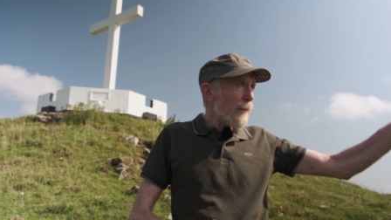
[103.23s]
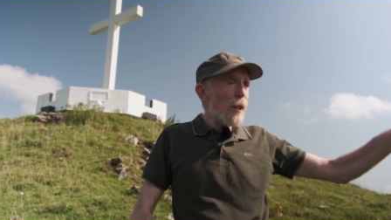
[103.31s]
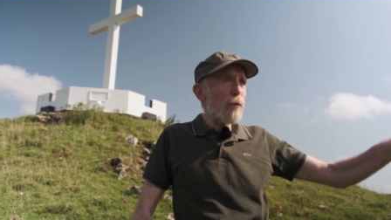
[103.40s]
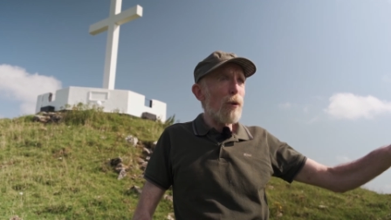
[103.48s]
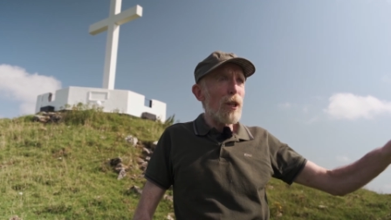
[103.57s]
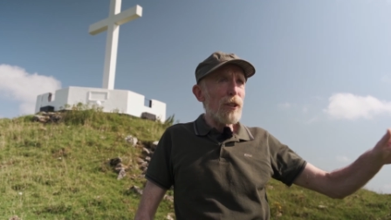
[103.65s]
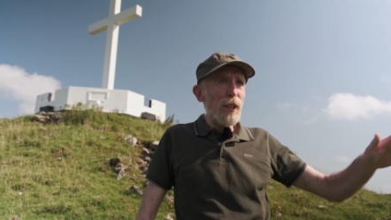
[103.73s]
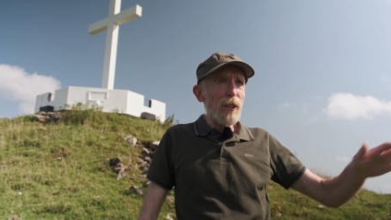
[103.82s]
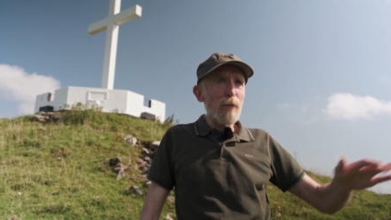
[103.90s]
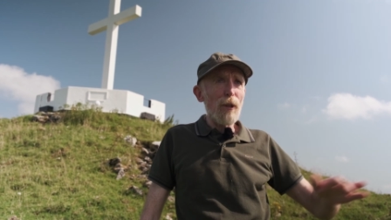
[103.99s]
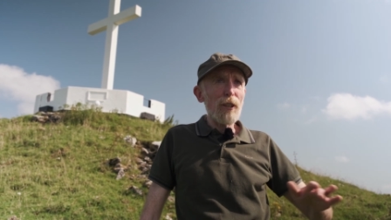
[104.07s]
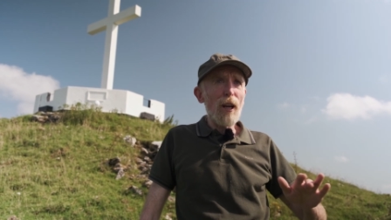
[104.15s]
across
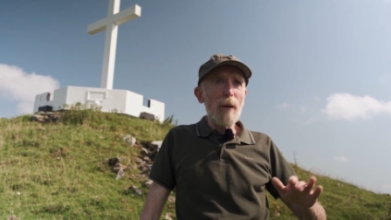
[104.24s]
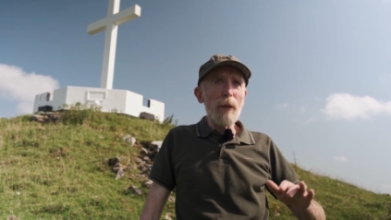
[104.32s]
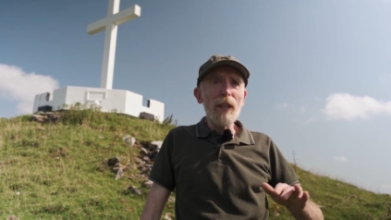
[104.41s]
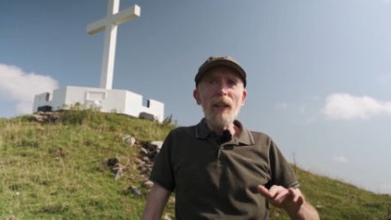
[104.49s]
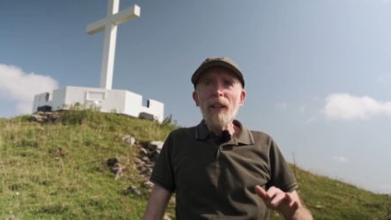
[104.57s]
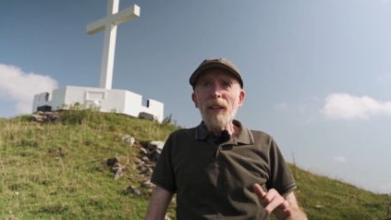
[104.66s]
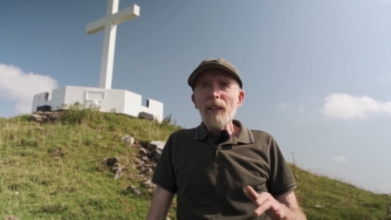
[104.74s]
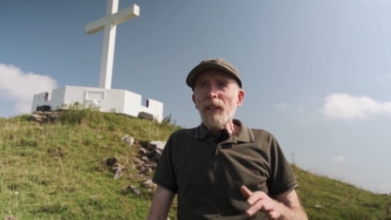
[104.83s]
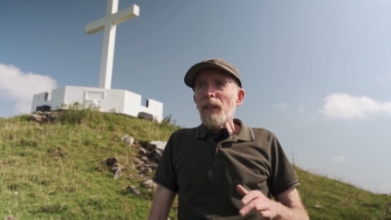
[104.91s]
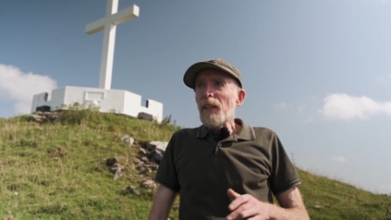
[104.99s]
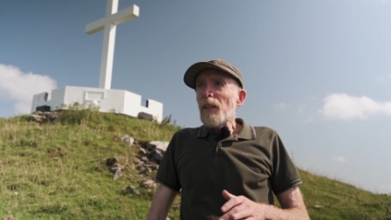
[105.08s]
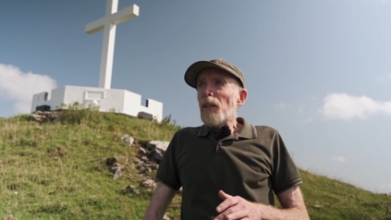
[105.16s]
into Roscommon,
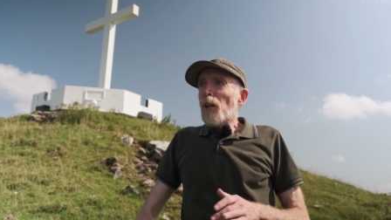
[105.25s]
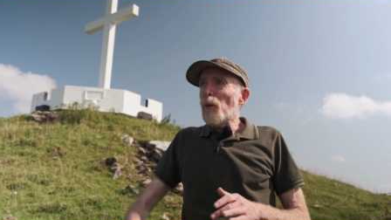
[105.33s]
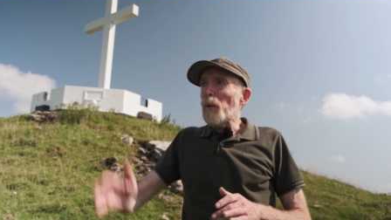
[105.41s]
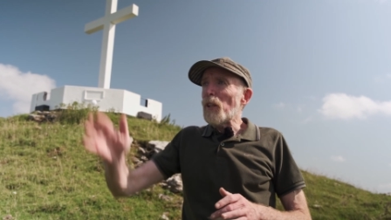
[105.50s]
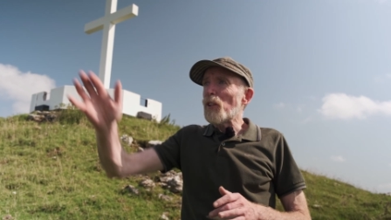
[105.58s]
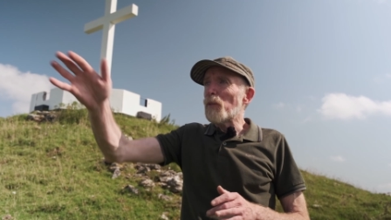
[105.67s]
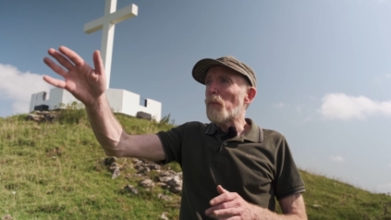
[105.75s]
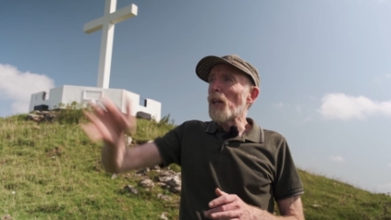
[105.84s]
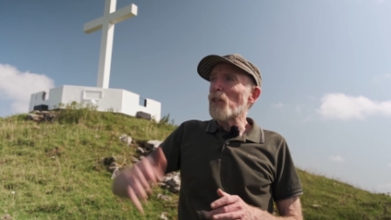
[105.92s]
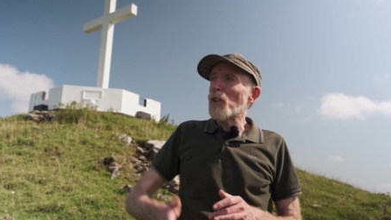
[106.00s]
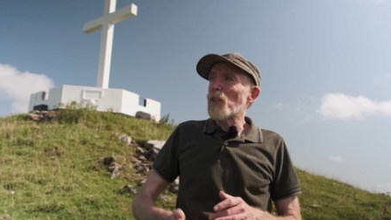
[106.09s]
up into parts of